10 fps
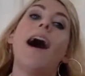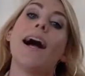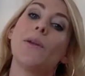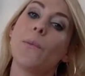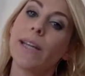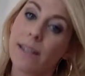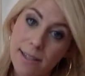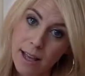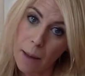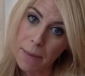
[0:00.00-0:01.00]
Halloween
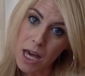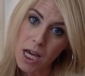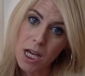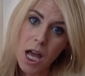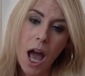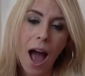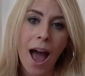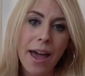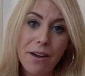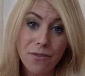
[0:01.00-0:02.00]
is coming.
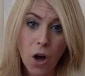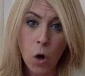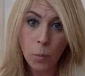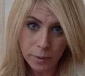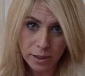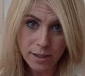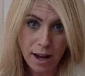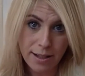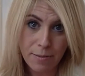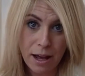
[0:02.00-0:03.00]
I have openly
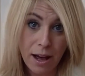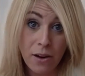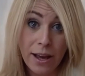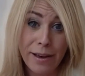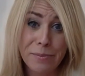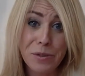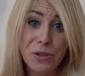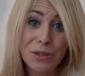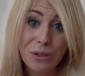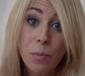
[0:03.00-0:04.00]
talked about how I'm
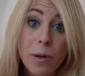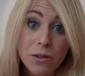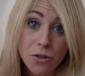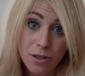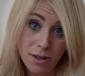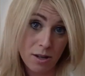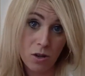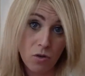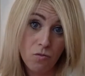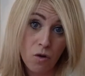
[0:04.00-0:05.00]
super interested in
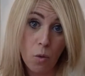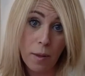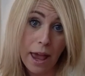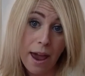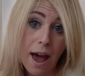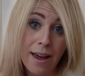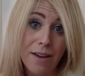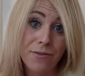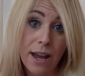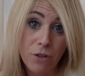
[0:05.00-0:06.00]
role play. I
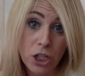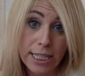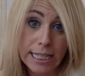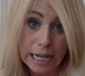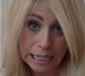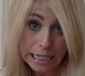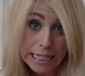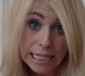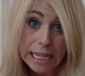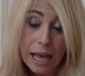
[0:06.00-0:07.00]
have never done
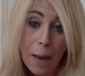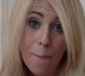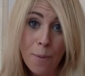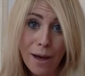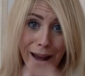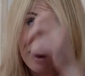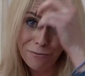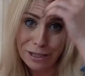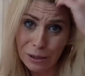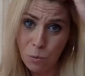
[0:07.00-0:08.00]
it, but I
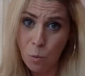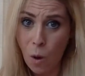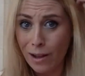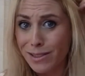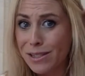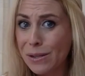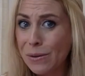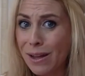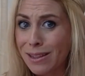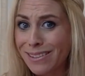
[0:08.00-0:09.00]
really want
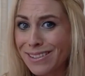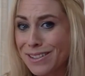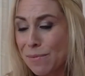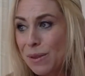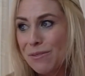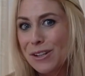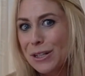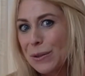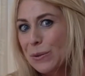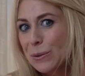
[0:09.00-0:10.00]
to. I think there's something
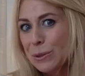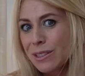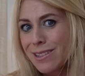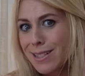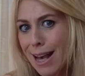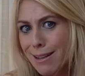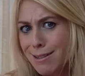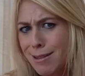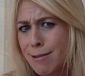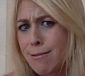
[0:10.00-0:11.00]
very cool and
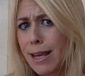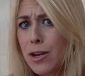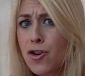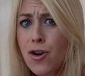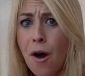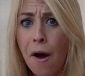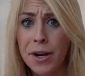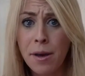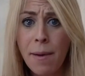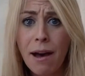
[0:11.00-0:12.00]
sexy and like
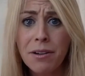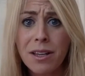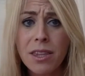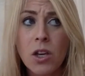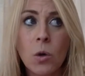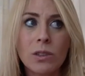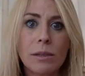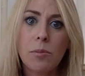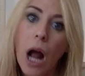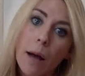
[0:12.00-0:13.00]
naughty about it. The
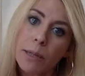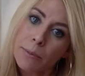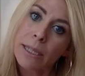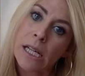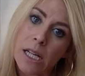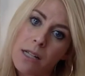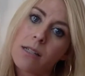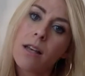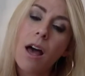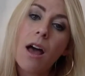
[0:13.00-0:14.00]
only problem
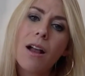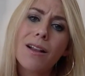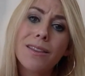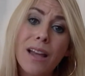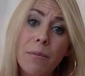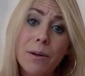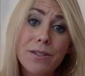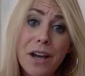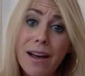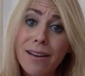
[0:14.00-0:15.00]
is,
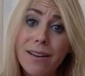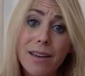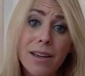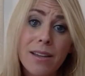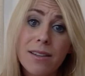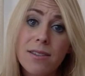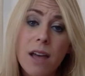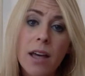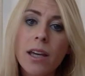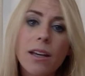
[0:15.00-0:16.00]
lumberjack is
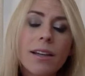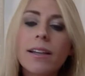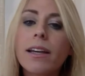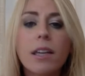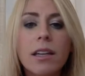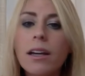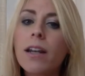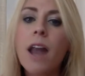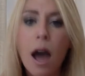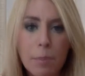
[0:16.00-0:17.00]
uh, he like he
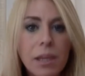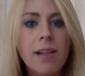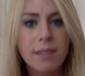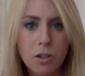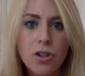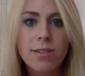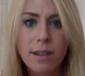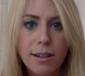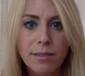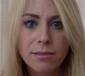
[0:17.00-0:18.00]
could not be less
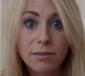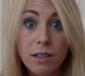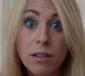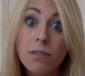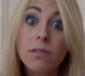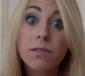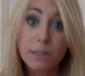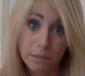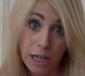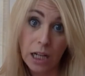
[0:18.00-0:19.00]
interested,
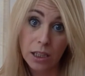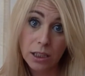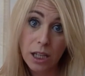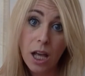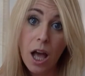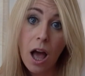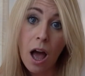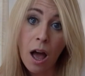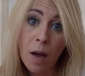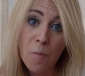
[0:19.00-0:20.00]
for real.
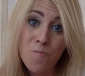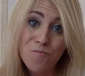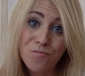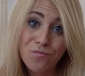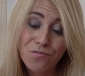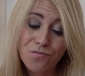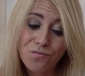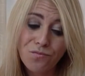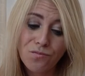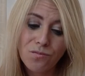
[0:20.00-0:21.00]
Um,
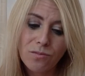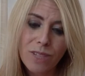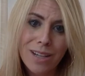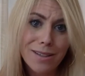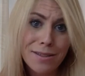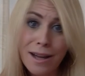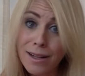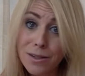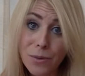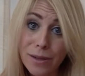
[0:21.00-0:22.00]
he's not
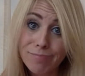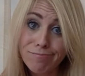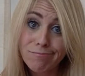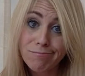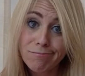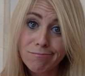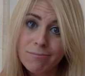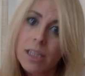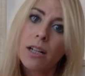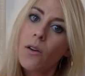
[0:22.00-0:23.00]
into it.
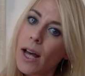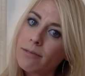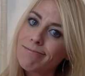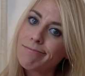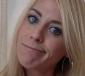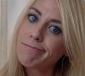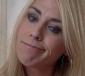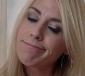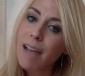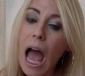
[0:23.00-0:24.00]
But you know what?
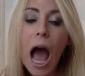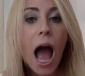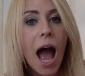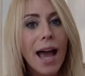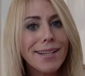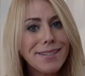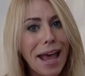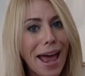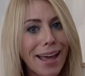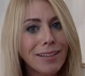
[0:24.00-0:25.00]
I
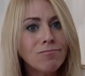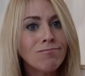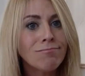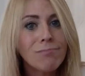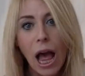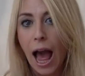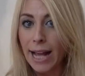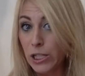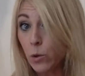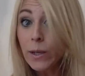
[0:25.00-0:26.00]
say, I
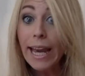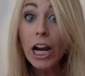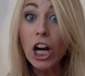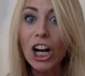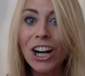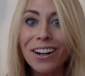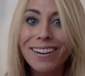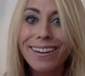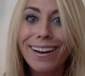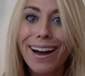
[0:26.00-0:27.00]
don't
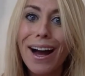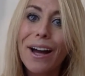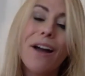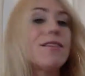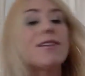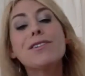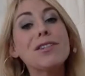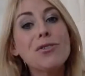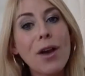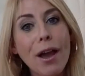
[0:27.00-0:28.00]
care. There's
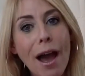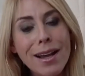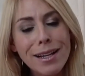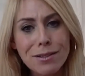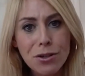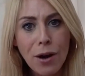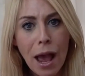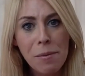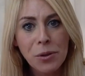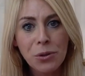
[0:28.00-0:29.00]
this great guy on
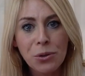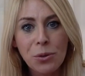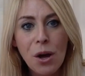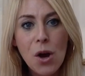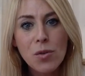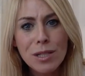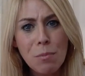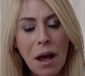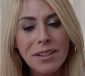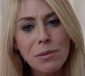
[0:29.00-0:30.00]
Instagram who
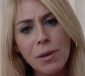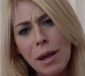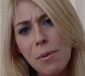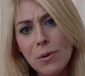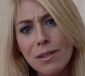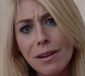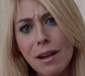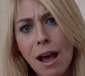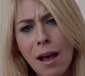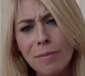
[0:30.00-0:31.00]
responded when I posted
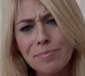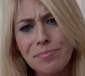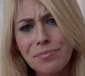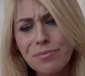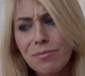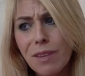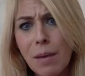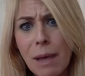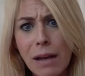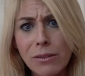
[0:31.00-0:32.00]
um,
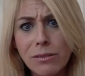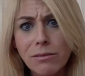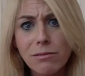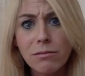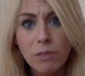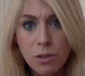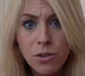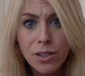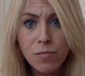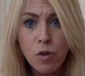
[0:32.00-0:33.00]
about
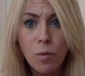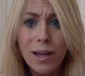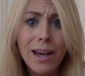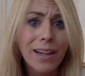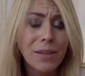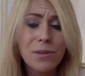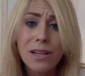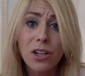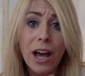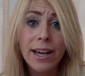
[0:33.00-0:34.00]
doing some role play, and he was like,
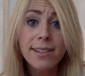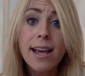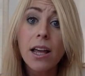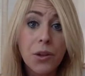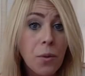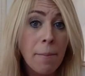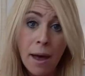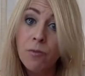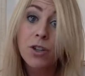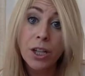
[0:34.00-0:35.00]
Look, I could tell you what
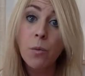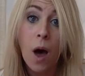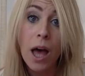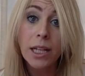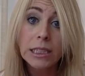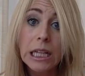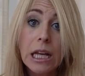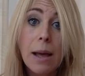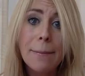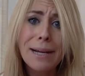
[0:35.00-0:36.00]
men really want,
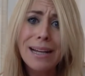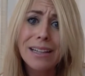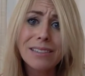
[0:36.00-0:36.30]
but